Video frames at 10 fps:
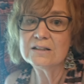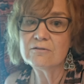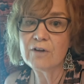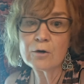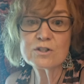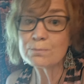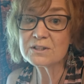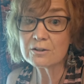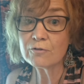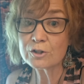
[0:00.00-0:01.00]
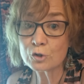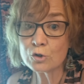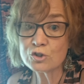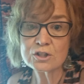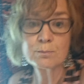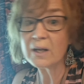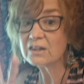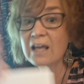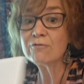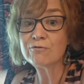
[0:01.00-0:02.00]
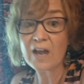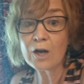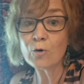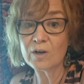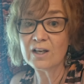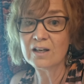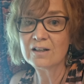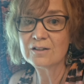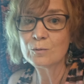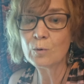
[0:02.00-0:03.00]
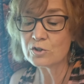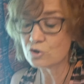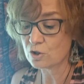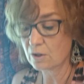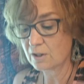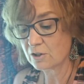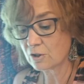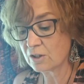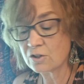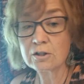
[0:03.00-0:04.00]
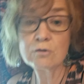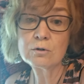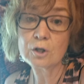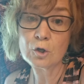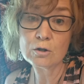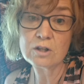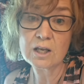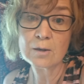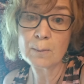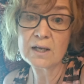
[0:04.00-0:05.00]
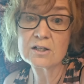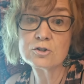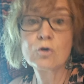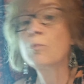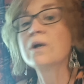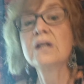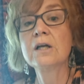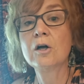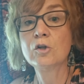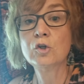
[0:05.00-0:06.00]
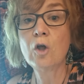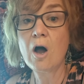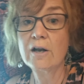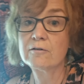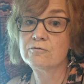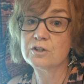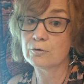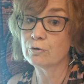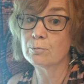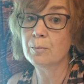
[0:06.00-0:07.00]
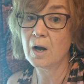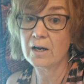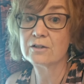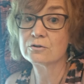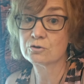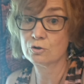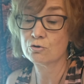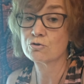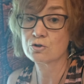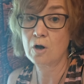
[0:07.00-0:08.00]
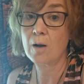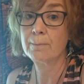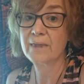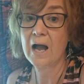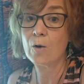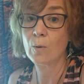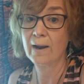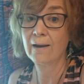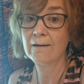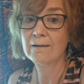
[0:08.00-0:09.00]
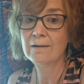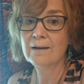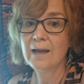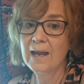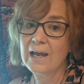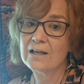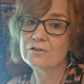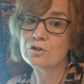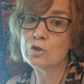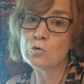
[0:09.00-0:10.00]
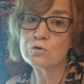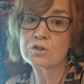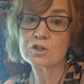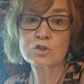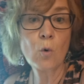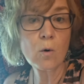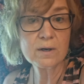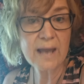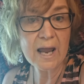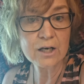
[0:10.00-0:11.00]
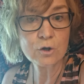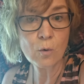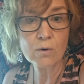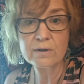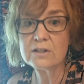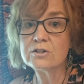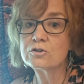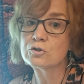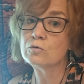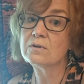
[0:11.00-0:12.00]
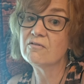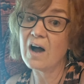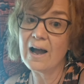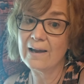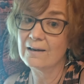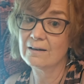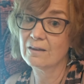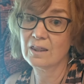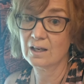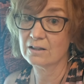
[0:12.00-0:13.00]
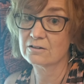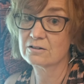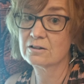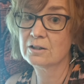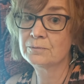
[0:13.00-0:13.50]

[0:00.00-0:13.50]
very specific searches, but they vary, which is considered a good thing because you're bringing a lot of different buyers to your shop that way. And use the store categories to divide things,